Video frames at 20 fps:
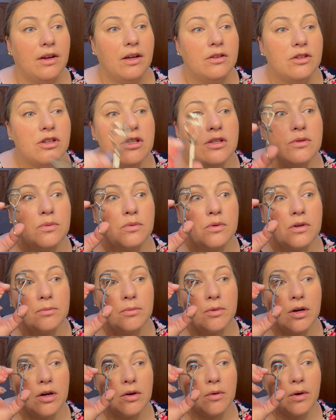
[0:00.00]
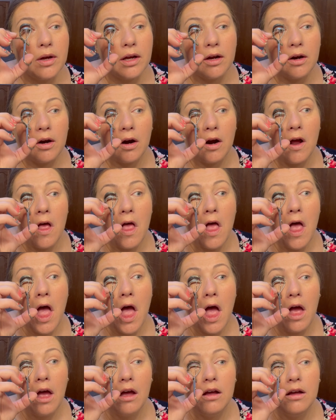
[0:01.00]
just one more quick curl.
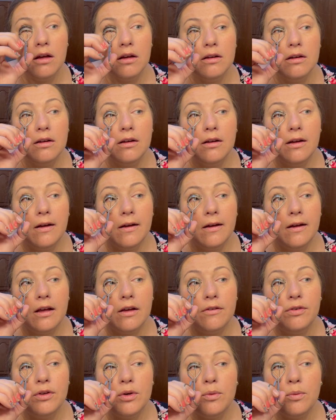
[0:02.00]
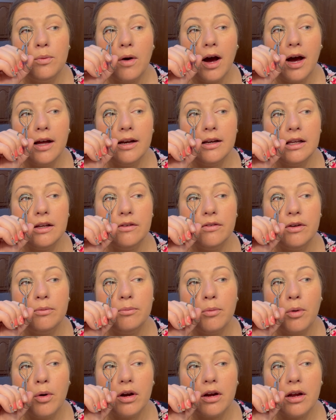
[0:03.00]
If you want even
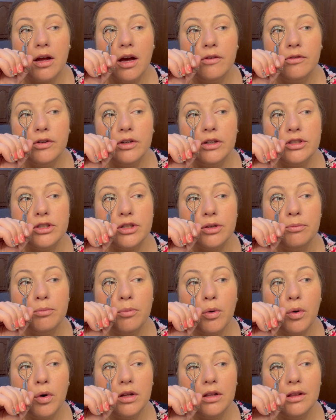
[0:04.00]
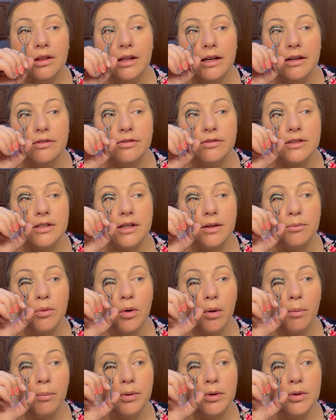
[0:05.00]
more coverage and more lift and
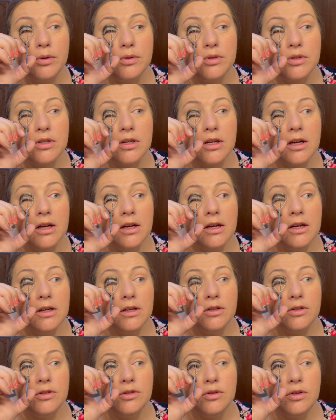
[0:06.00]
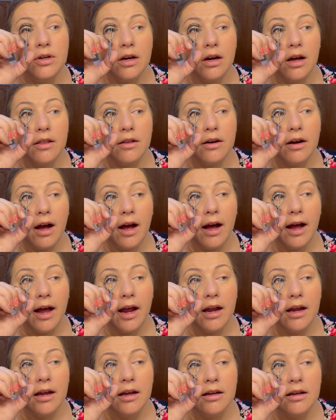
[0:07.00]
more boost, do your other
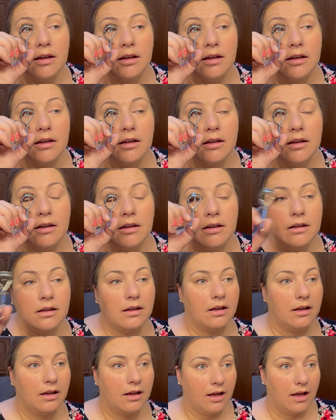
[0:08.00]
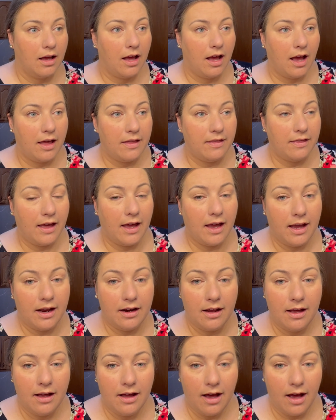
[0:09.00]
eye. And
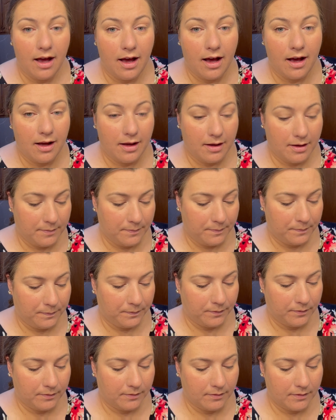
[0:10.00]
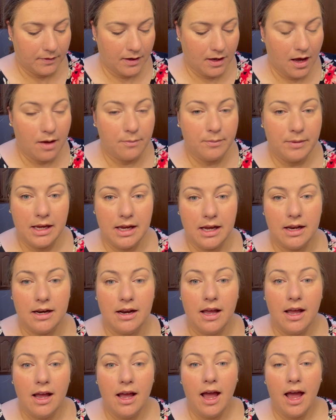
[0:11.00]
then come in
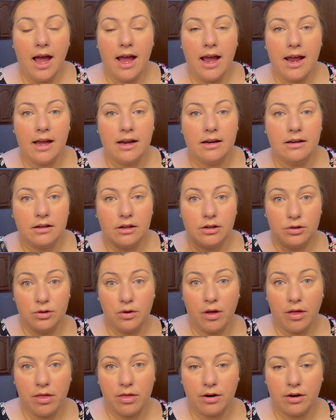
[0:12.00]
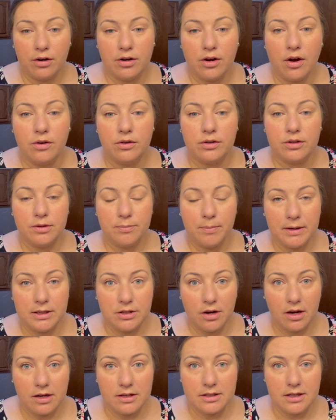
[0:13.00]
and do a third coat. But
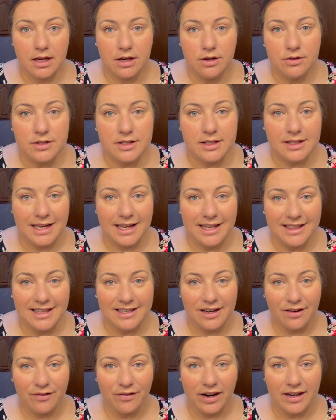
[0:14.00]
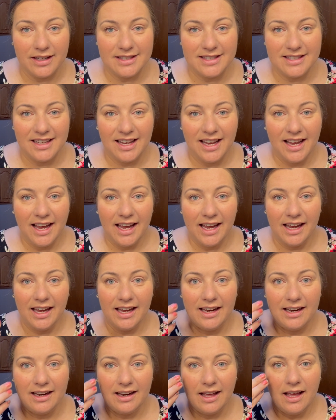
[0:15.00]
you guys, can you see the difference
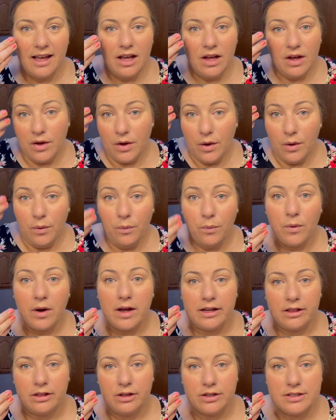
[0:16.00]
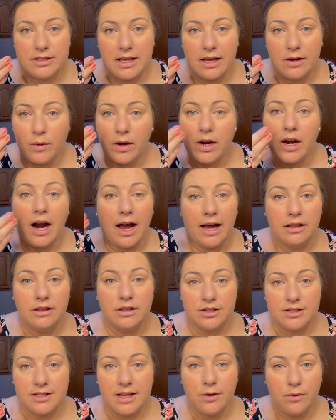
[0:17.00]
in what it looks like, what your eye
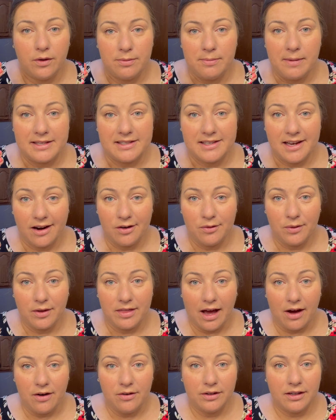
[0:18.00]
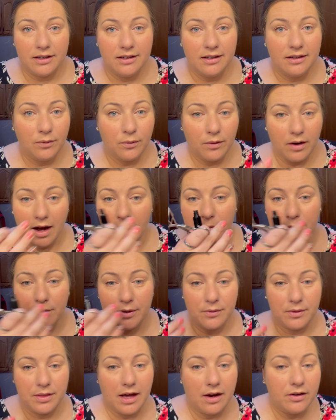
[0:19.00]
looks like with mascara and without, one
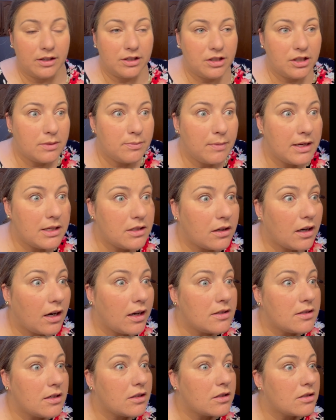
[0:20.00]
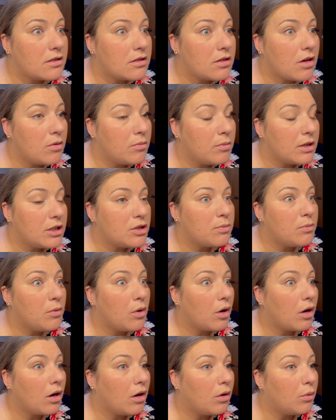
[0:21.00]
without? It just makes your eyes look so much
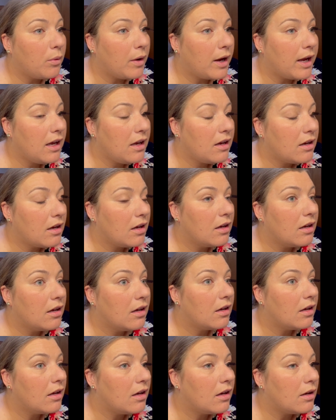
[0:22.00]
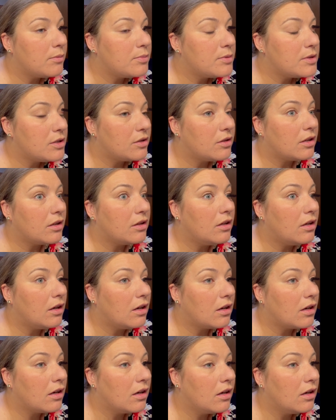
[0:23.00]
more awake. It helps you to look